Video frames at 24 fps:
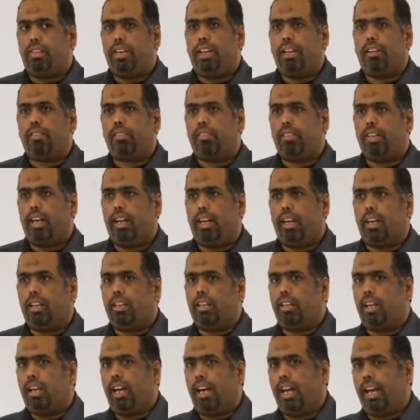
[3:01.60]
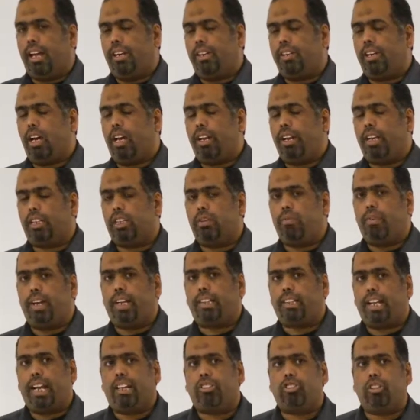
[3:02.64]
the indirect
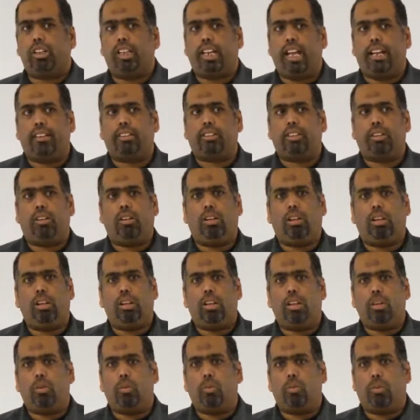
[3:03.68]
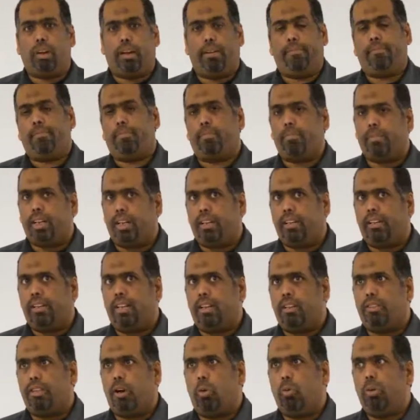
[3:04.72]
effect actually until,
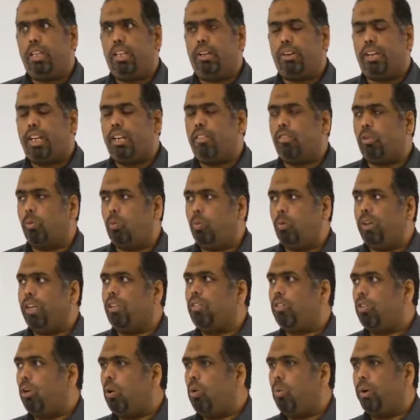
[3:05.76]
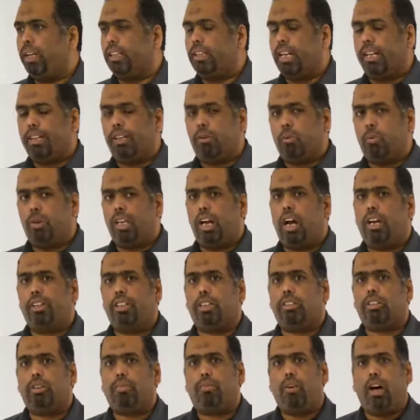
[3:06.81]
the only reason we saw it and we
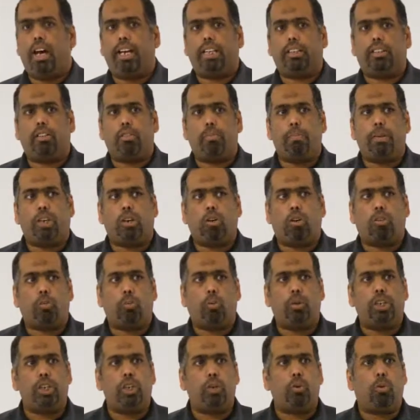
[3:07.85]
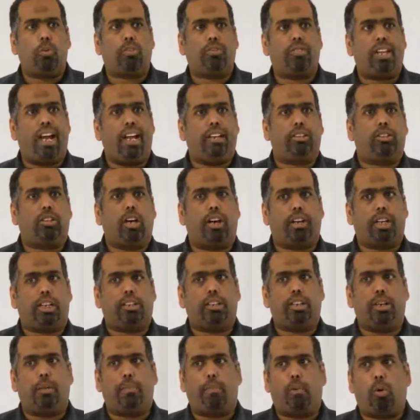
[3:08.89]
identify it is because we used the
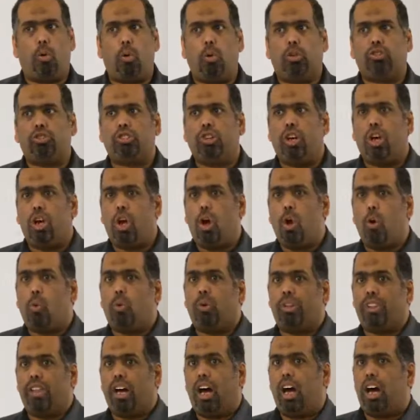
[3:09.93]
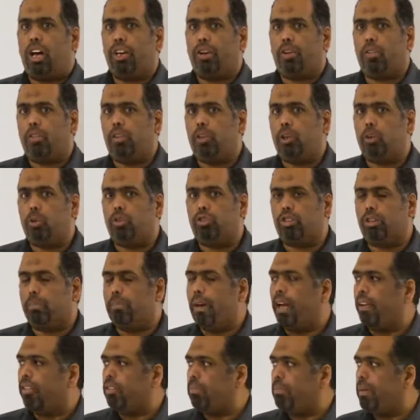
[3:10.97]
untargeted approach with the high resolution
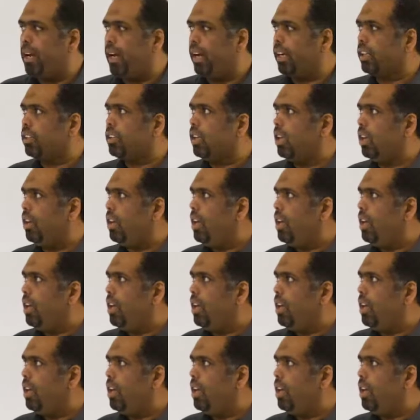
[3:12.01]
mass spec.